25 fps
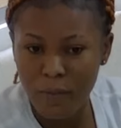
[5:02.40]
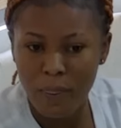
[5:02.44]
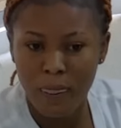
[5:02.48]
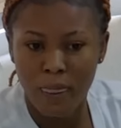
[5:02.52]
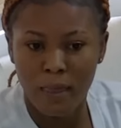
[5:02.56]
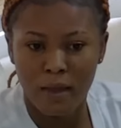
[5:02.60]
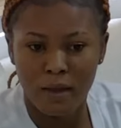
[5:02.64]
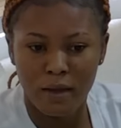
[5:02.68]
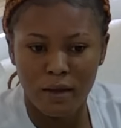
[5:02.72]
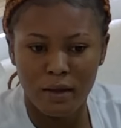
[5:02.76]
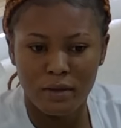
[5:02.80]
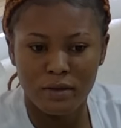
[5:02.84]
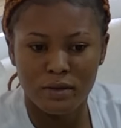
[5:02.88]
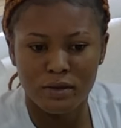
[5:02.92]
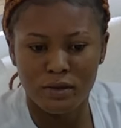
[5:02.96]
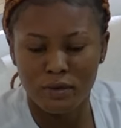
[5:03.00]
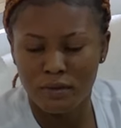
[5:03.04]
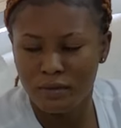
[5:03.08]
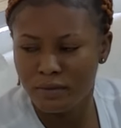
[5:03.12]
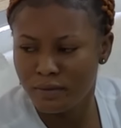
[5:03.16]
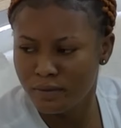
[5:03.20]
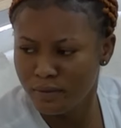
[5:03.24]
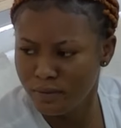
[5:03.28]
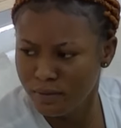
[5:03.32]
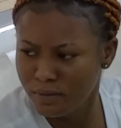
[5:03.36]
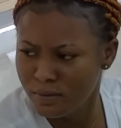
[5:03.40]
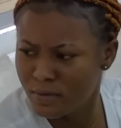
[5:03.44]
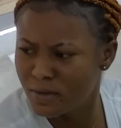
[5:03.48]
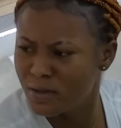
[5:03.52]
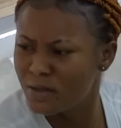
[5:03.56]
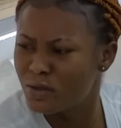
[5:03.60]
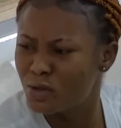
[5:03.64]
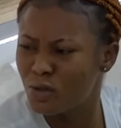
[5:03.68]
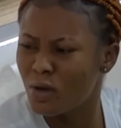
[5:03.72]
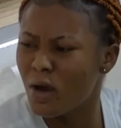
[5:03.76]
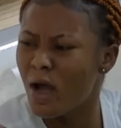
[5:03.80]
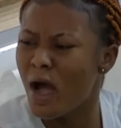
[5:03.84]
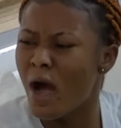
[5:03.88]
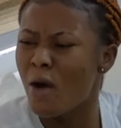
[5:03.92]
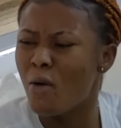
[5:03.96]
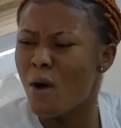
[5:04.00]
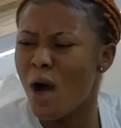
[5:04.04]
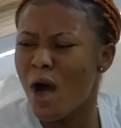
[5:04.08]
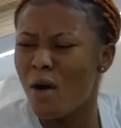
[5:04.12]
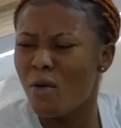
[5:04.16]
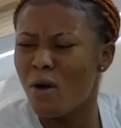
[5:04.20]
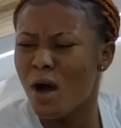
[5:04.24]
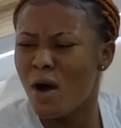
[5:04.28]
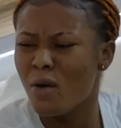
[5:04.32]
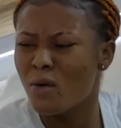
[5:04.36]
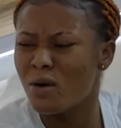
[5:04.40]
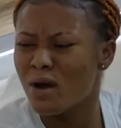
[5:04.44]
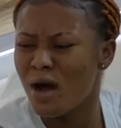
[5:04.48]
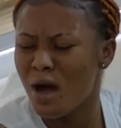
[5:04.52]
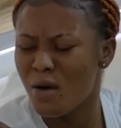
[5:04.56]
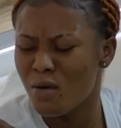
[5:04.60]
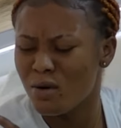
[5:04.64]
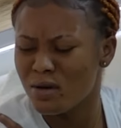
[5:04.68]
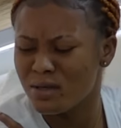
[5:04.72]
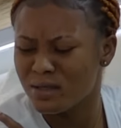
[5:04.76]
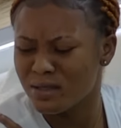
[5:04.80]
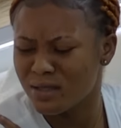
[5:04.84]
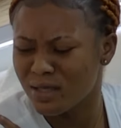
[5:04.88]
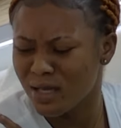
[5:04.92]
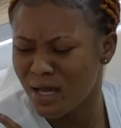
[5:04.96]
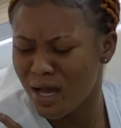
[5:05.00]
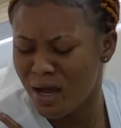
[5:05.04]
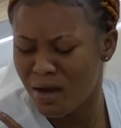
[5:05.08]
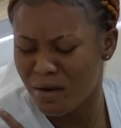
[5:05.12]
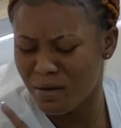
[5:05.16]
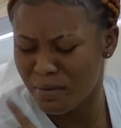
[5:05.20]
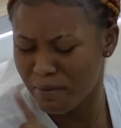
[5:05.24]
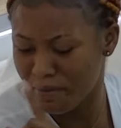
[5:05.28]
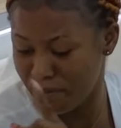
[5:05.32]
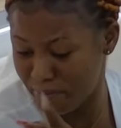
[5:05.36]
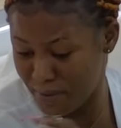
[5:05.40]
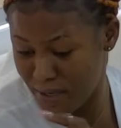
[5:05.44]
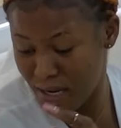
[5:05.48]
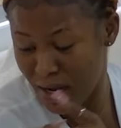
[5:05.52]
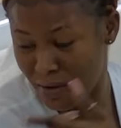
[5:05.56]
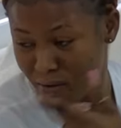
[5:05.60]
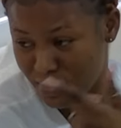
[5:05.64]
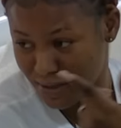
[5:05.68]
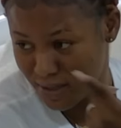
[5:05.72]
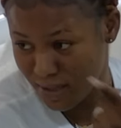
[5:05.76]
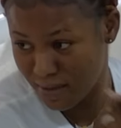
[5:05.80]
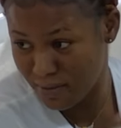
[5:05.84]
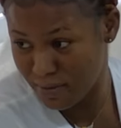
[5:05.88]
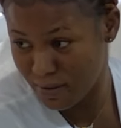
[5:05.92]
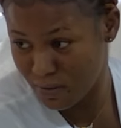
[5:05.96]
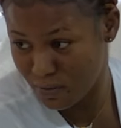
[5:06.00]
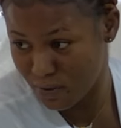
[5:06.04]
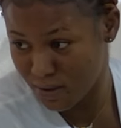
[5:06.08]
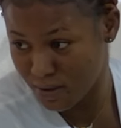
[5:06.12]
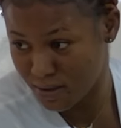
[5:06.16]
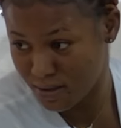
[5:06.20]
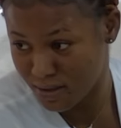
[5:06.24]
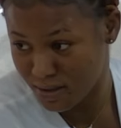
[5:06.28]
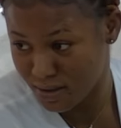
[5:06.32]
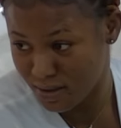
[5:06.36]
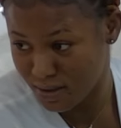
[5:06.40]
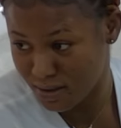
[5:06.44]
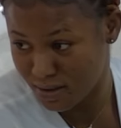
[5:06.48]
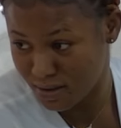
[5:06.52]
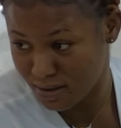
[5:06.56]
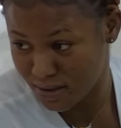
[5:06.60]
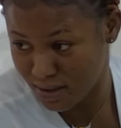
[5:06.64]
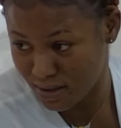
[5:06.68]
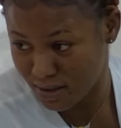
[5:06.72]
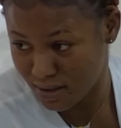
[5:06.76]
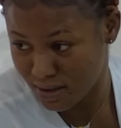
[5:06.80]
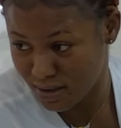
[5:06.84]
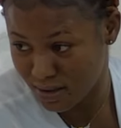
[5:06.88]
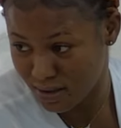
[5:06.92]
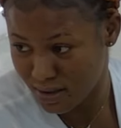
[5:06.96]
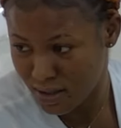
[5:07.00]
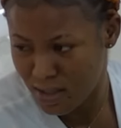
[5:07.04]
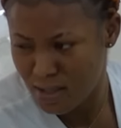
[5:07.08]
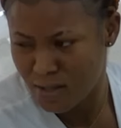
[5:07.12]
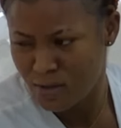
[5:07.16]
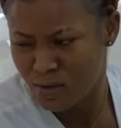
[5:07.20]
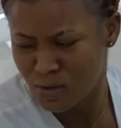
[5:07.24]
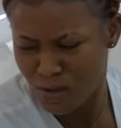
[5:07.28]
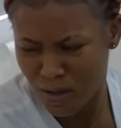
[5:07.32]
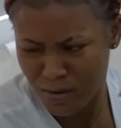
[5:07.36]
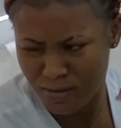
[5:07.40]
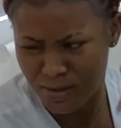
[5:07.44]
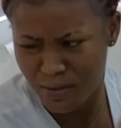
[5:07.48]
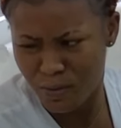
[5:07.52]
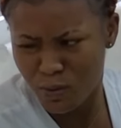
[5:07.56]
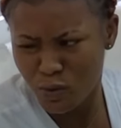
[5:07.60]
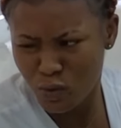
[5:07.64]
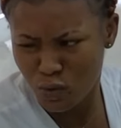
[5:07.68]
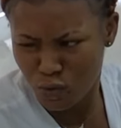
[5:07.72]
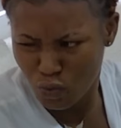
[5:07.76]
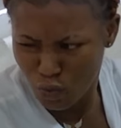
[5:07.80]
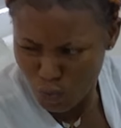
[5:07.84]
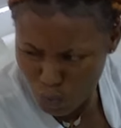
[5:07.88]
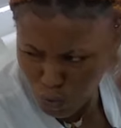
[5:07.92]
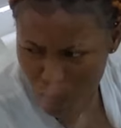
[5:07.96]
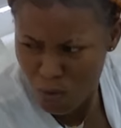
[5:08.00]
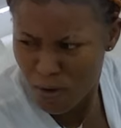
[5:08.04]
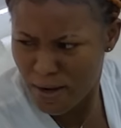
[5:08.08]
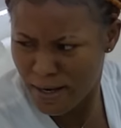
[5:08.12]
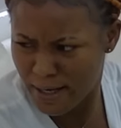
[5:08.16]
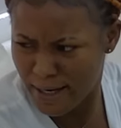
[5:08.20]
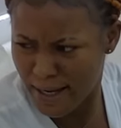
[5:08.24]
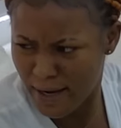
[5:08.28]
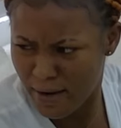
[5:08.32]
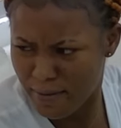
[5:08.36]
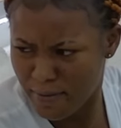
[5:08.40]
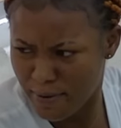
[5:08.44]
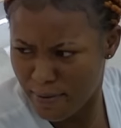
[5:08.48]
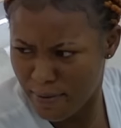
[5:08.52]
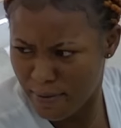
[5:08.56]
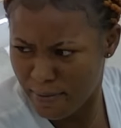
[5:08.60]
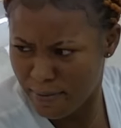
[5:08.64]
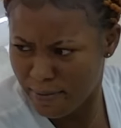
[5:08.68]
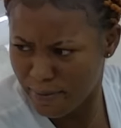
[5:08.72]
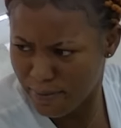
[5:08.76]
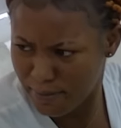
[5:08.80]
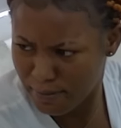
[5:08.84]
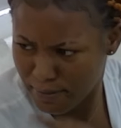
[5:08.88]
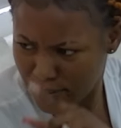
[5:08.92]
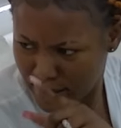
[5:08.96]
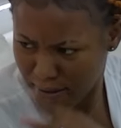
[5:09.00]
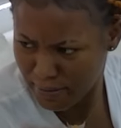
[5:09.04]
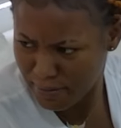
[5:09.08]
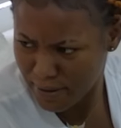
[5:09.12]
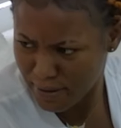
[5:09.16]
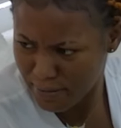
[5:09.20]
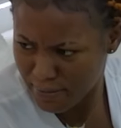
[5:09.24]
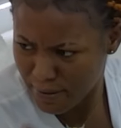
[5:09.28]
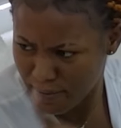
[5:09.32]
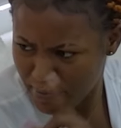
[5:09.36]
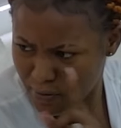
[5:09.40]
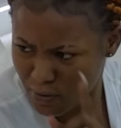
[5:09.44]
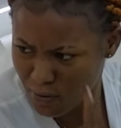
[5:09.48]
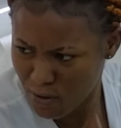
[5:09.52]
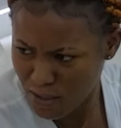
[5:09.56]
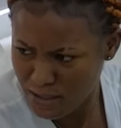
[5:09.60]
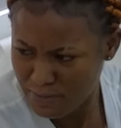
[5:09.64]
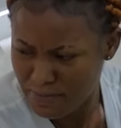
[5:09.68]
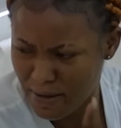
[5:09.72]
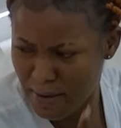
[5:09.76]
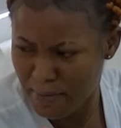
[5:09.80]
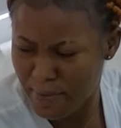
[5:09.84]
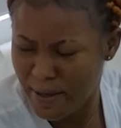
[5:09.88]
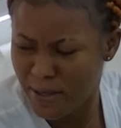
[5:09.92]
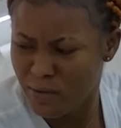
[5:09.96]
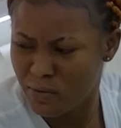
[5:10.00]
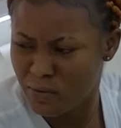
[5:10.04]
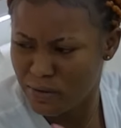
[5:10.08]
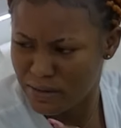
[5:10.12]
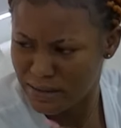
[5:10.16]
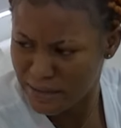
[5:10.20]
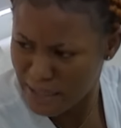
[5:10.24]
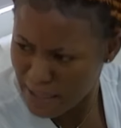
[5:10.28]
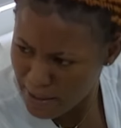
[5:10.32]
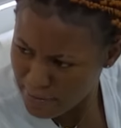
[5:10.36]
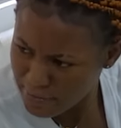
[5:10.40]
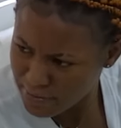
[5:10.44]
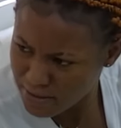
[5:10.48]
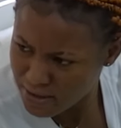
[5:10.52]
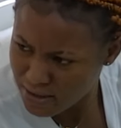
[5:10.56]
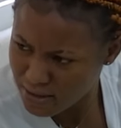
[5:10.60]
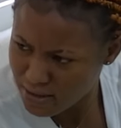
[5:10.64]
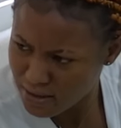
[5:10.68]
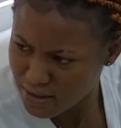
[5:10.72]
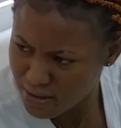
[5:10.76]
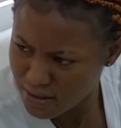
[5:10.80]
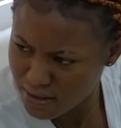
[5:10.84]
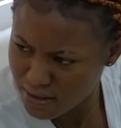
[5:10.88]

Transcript: That's what I'm saying. It's too so fast. I, I, I was uh, me. I was sleeping with Jason, mm. so I was supposed to go and lie on my, my bed, but because my bed was empty,